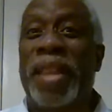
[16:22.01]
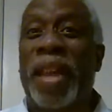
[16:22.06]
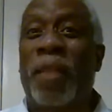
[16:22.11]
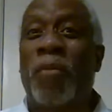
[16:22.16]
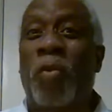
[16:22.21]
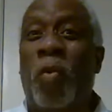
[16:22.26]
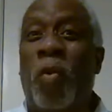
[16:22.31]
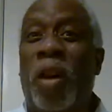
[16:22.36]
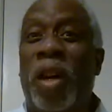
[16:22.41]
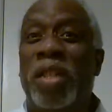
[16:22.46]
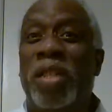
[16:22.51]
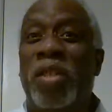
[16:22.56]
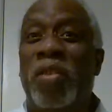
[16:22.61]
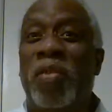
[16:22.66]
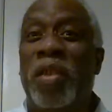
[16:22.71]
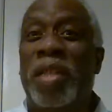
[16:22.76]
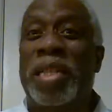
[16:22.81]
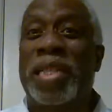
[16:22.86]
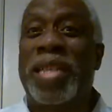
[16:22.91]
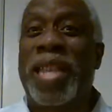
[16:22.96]
every one
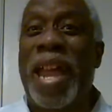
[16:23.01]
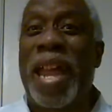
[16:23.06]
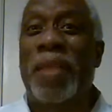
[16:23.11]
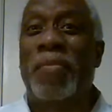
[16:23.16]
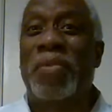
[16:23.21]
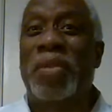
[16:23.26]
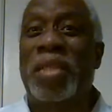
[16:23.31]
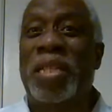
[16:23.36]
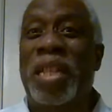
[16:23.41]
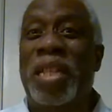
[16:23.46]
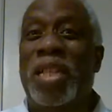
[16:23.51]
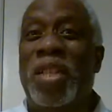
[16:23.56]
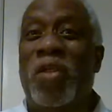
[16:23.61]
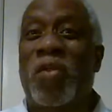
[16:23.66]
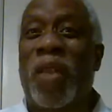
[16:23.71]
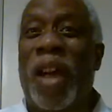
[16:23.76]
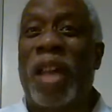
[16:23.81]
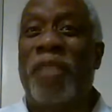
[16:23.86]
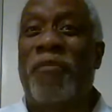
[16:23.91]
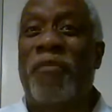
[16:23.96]
you in the name of Jesus
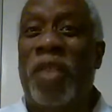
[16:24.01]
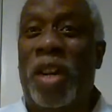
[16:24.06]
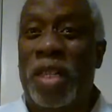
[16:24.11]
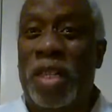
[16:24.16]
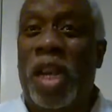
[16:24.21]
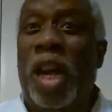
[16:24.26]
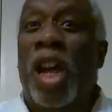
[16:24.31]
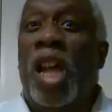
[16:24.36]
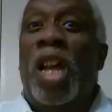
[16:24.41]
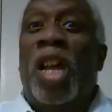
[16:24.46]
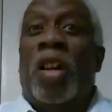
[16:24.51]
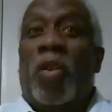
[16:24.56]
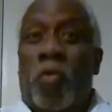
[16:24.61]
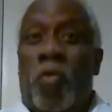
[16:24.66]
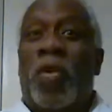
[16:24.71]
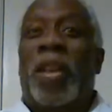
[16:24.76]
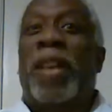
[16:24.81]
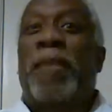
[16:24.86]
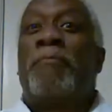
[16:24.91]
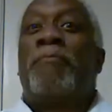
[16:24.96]
Christ for the
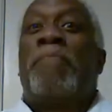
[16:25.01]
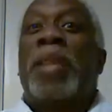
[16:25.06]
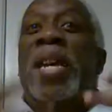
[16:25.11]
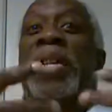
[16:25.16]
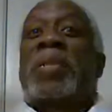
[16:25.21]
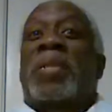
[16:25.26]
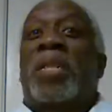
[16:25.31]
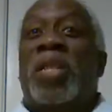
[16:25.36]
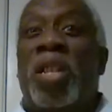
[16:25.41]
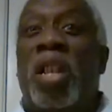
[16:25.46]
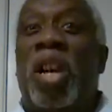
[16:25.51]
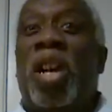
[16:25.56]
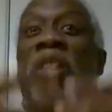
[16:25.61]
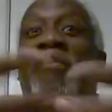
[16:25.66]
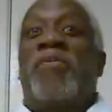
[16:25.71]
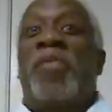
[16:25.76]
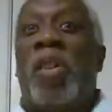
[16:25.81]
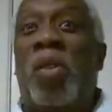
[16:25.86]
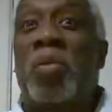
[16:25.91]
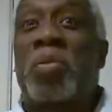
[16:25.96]
remission
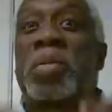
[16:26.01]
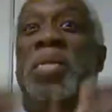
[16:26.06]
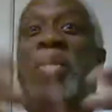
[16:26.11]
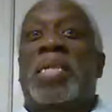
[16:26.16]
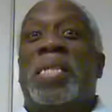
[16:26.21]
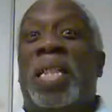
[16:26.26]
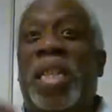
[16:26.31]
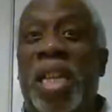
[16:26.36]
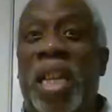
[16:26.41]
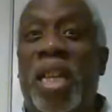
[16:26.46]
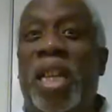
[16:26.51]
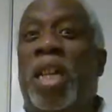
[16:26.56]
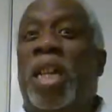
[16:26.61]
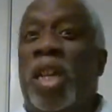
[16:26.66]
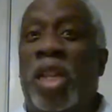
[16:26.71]
of your sin.